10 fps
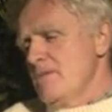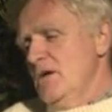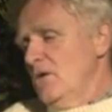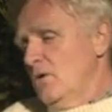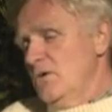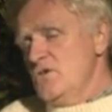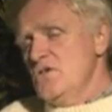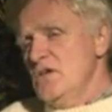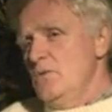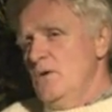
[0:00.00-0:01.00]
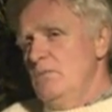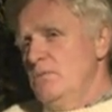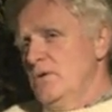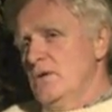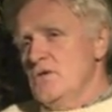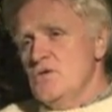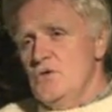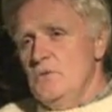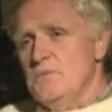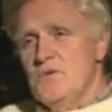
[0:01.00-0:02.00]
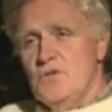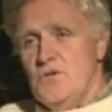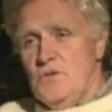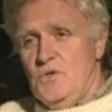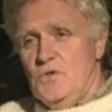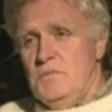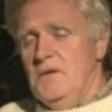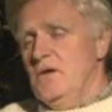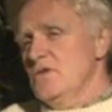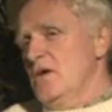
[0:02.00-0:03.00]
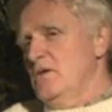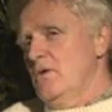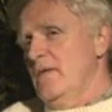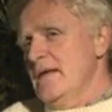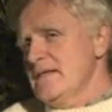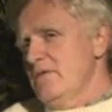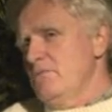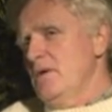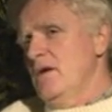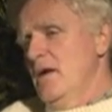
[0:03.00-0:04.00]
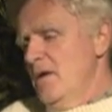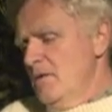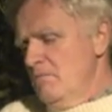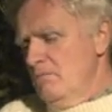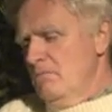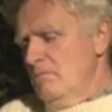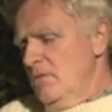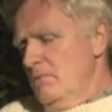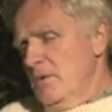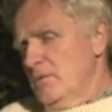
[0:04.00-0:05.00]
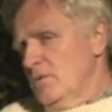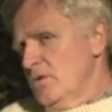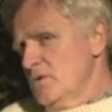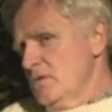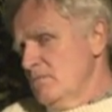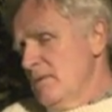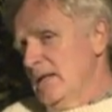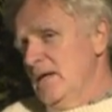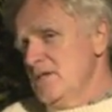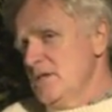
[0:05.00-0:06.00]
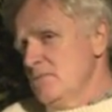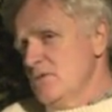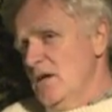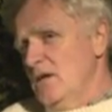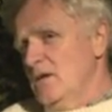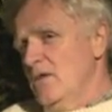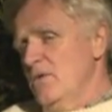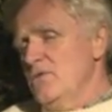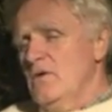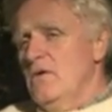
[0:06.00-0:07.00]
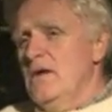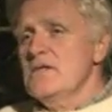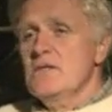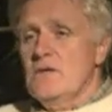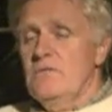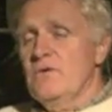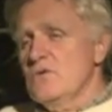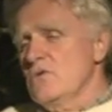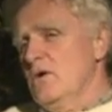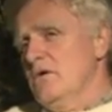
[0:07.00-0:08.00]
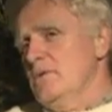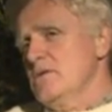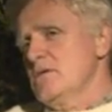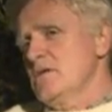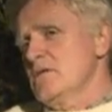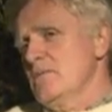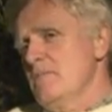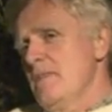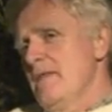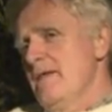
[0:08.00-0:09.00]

I'll eat seaweed, put it in soups and stews, because I know that that's giving me the minerals, magnesium, zinc, and others that are necessary for a strong immune system.